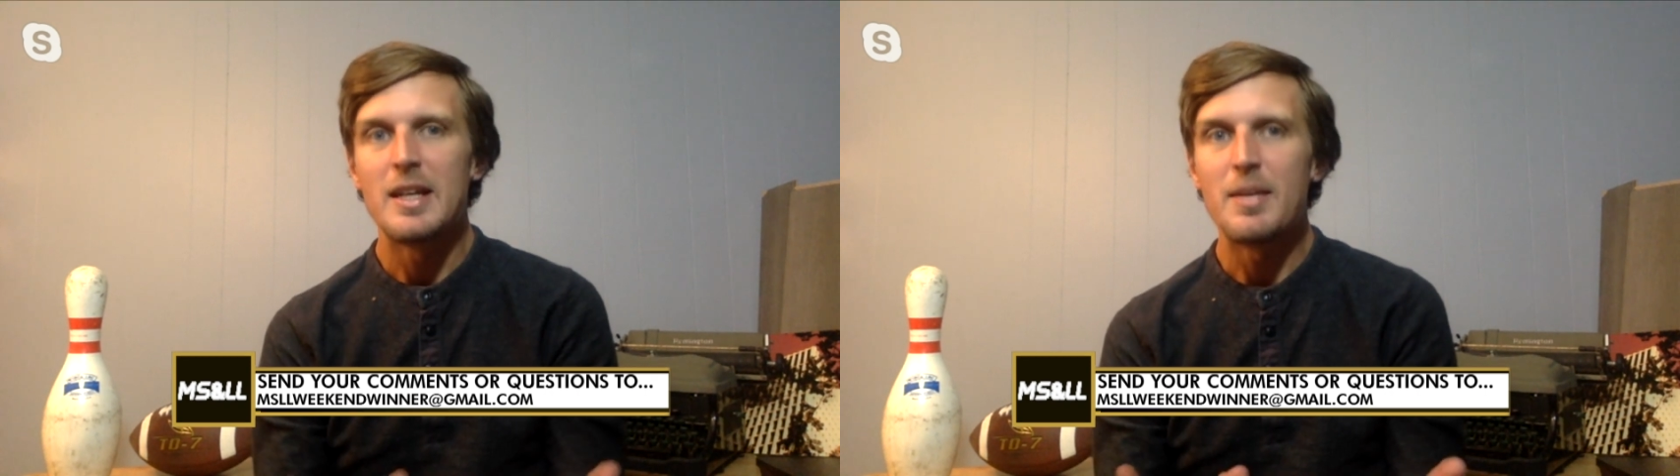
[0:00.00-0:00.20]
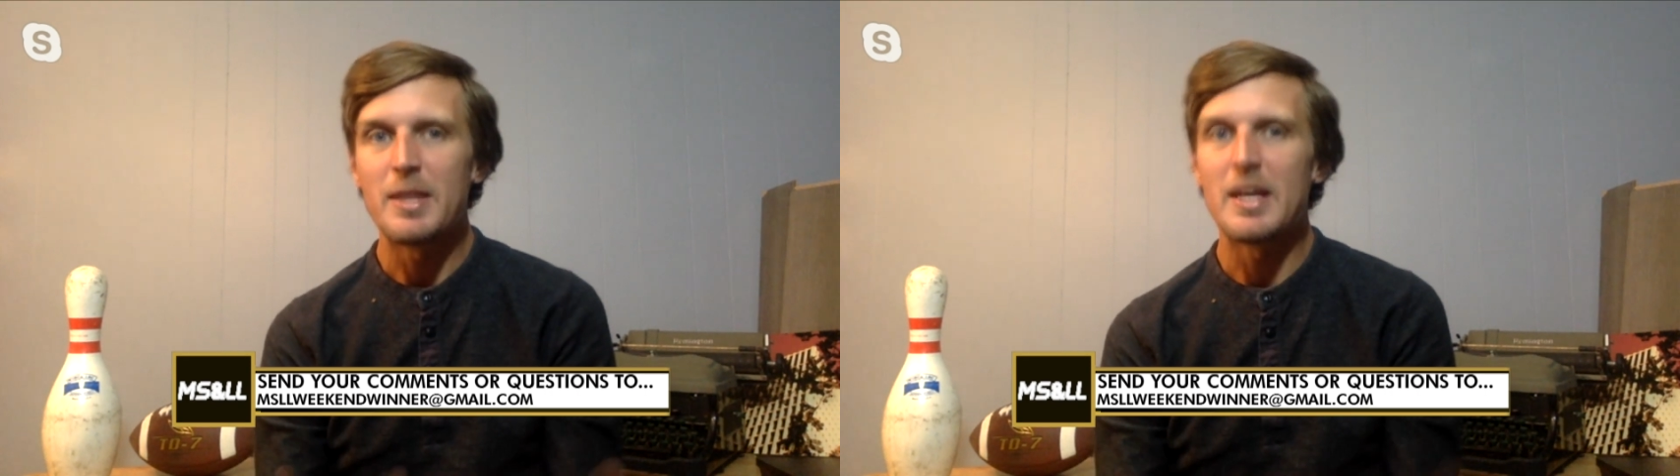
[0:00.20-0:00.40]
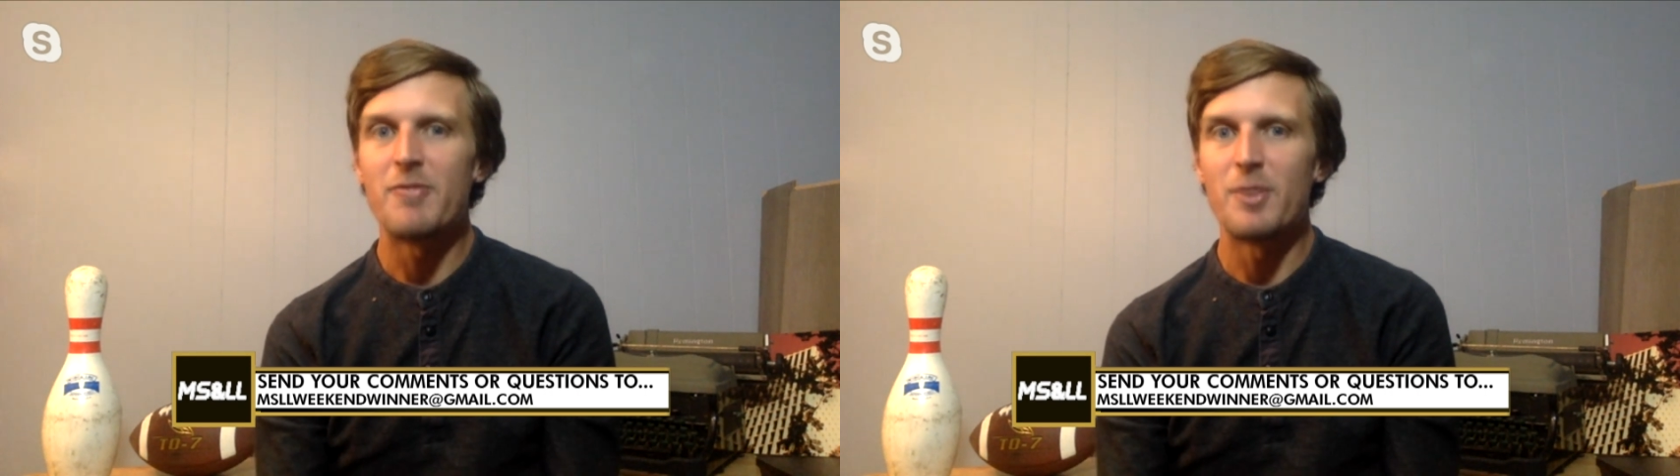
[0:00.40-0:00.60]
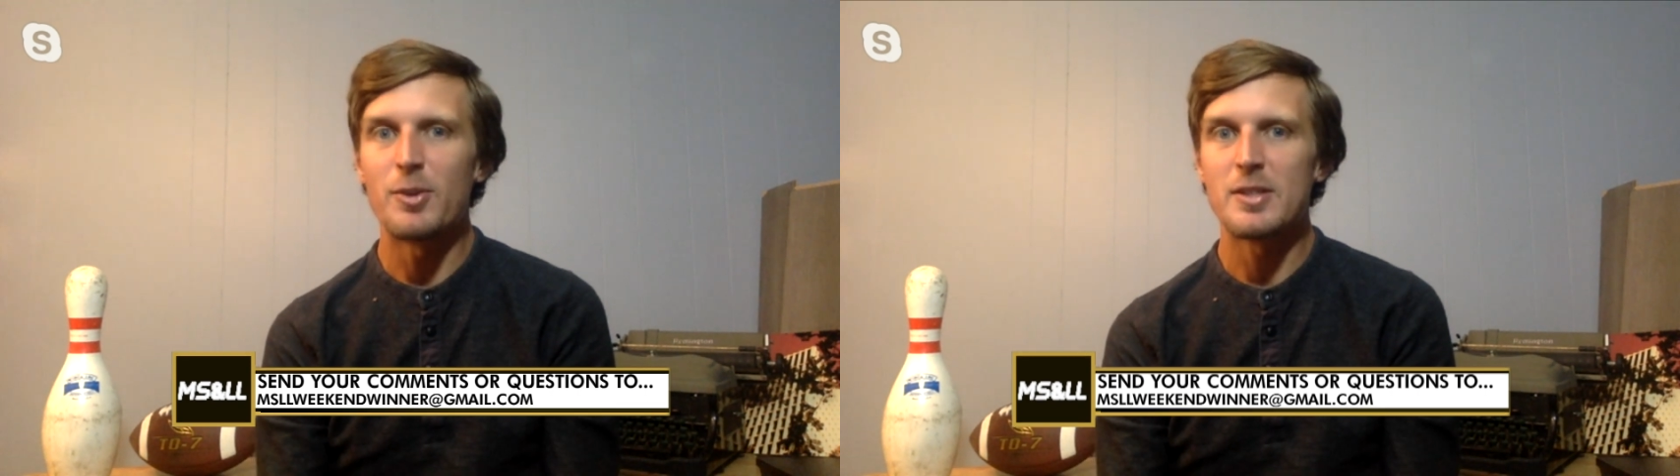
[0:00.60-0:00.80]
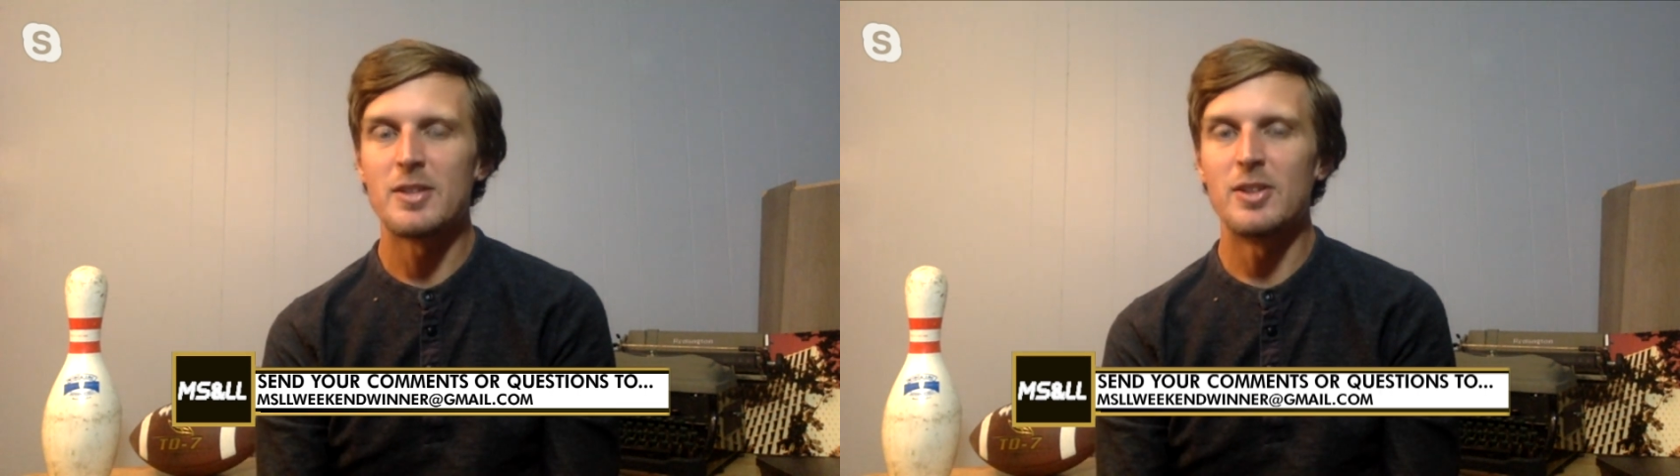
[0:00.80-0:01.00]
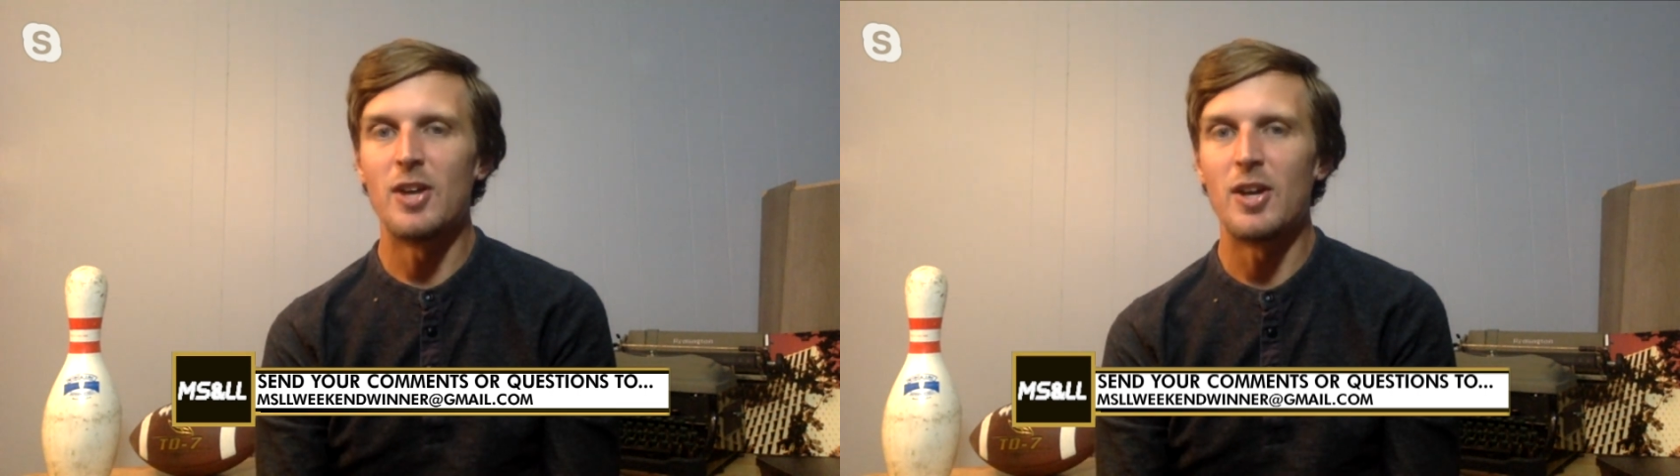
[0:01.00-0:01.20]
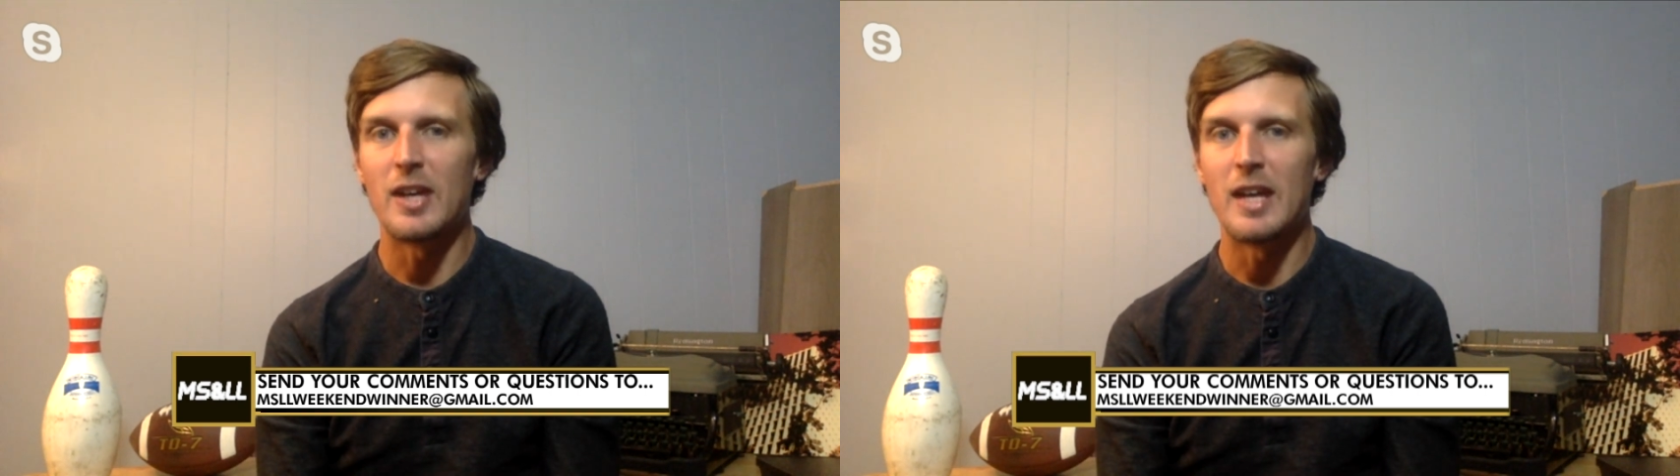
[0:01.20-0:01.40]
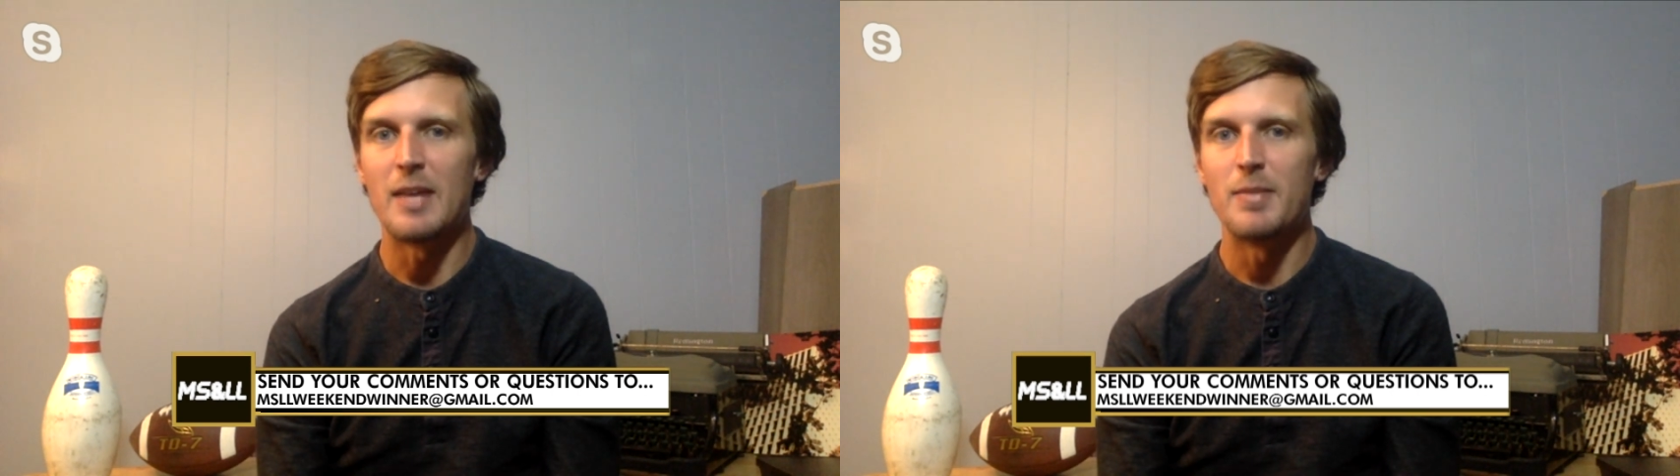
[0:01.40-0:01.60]
keeping that focus on the
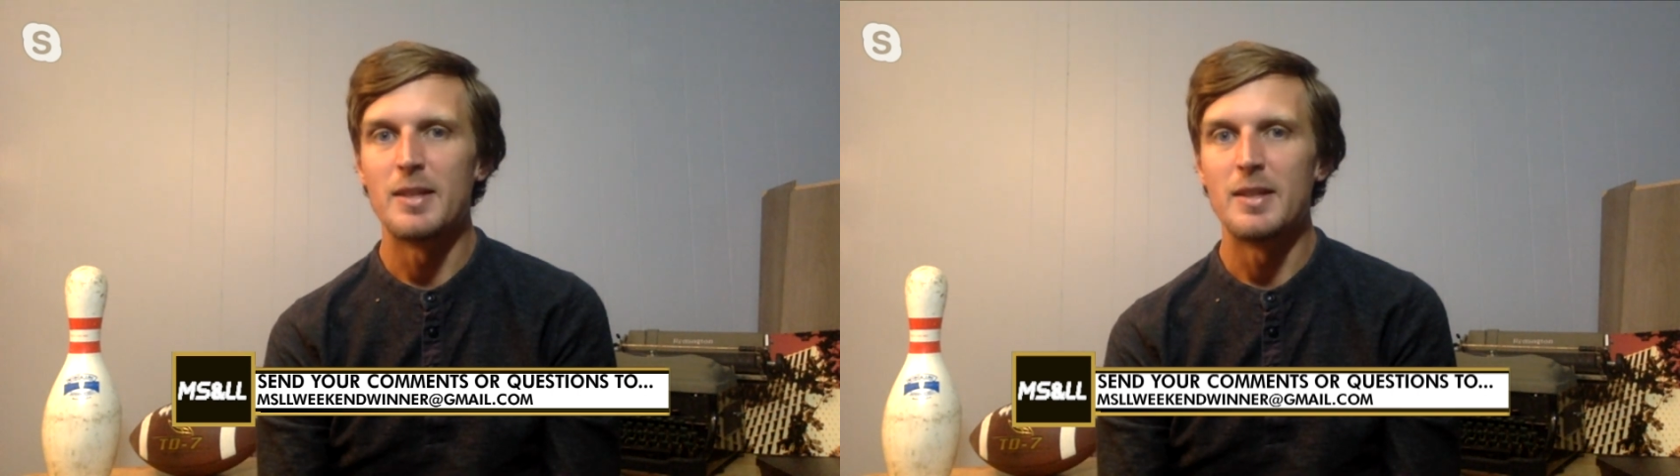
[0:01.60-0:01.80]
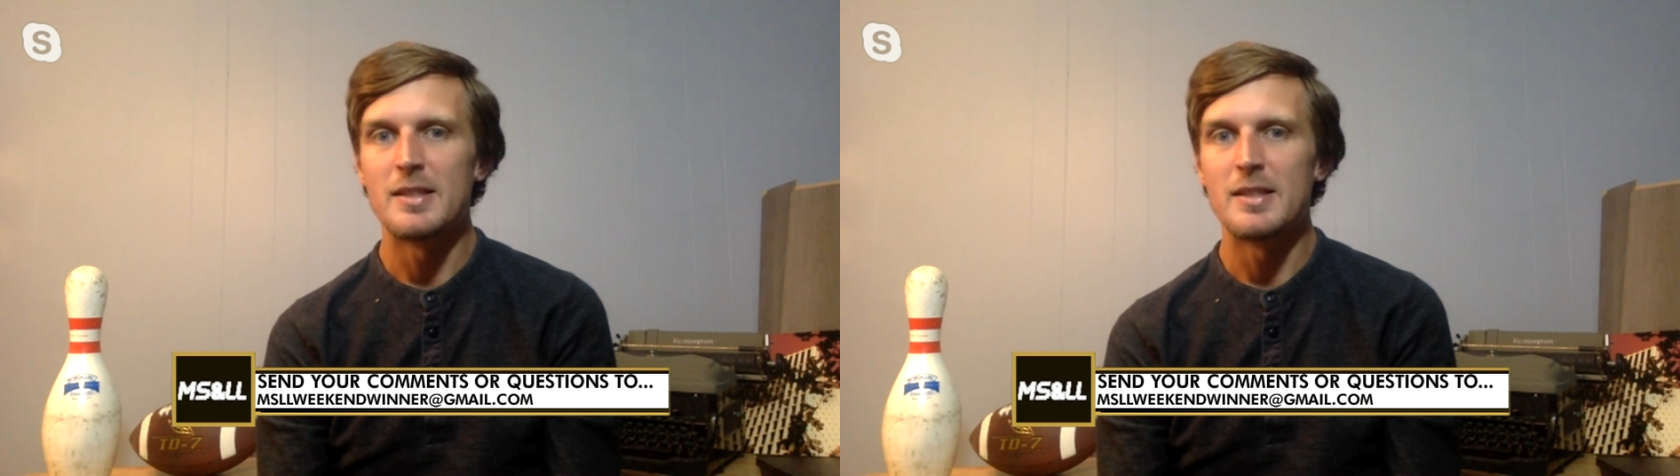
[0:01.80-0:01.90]
long game.